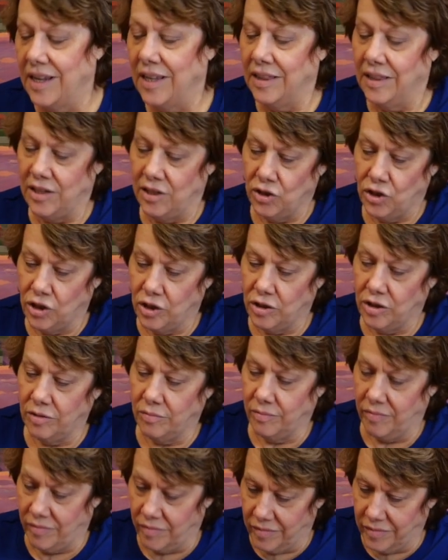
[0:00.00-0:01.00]
Then she
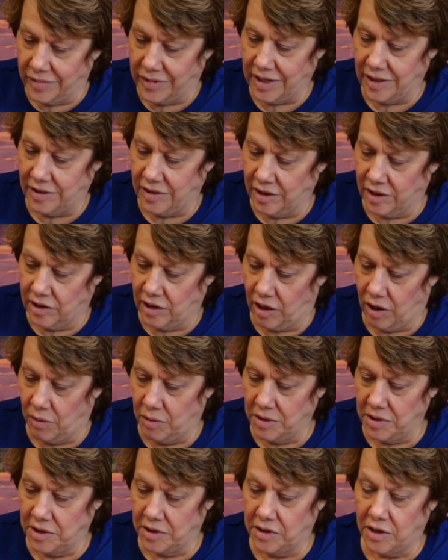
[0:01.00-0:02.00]
did the
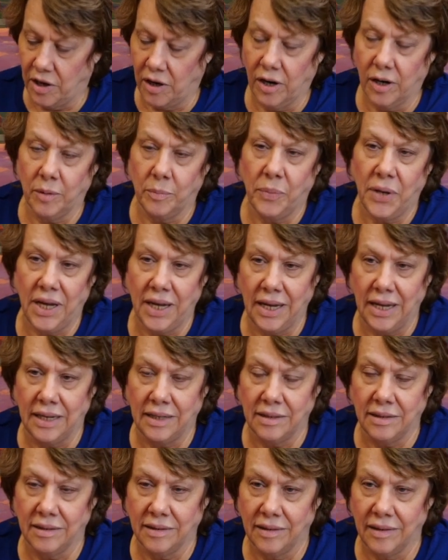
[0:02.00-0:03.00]
glow-in-the-dark
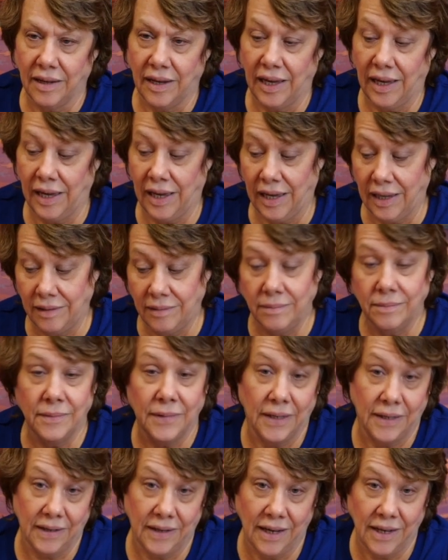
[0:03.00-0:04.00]
paint, and
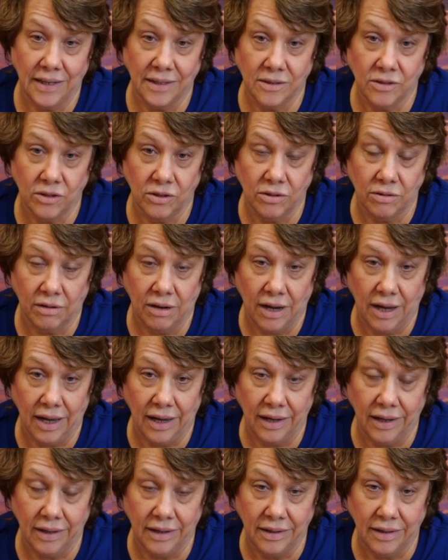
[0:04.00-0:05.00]
it has to dry
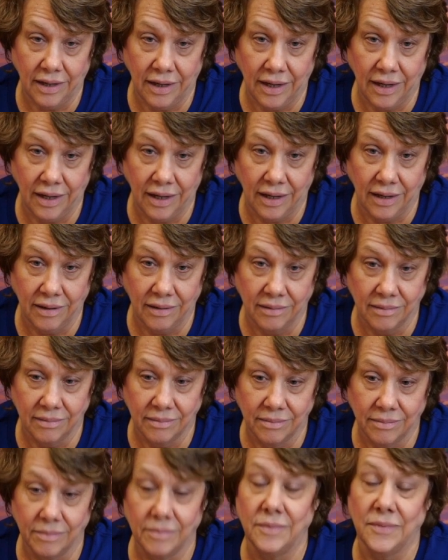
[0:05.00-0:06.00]
a day.
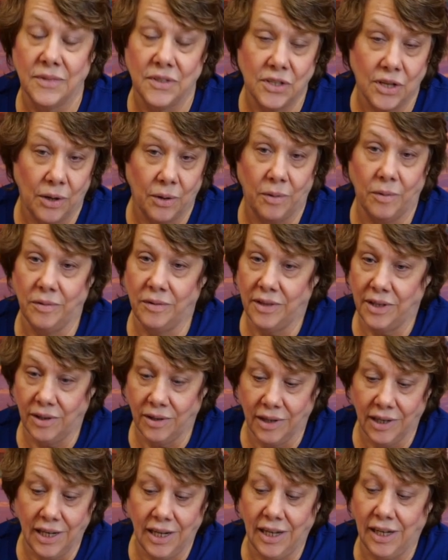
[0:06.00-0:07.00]
So there
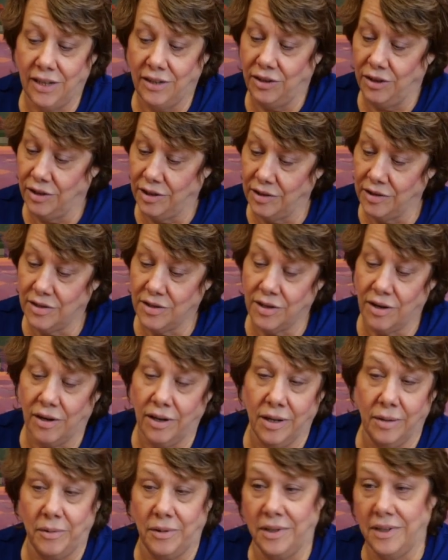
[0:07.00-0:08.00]
again, you can start
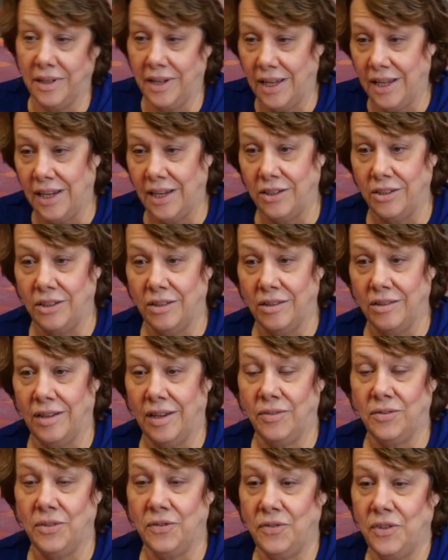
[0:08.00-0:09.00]
it one day and you
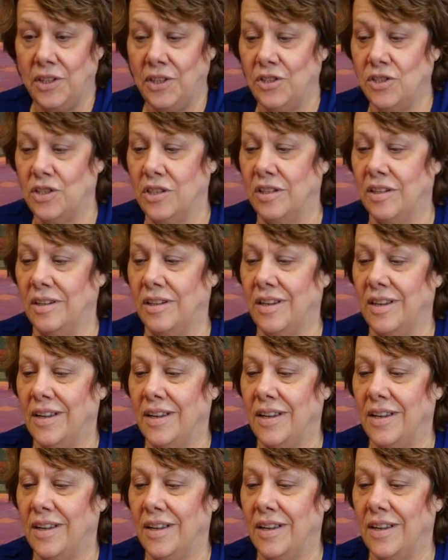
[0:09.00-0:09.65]
have to finish it.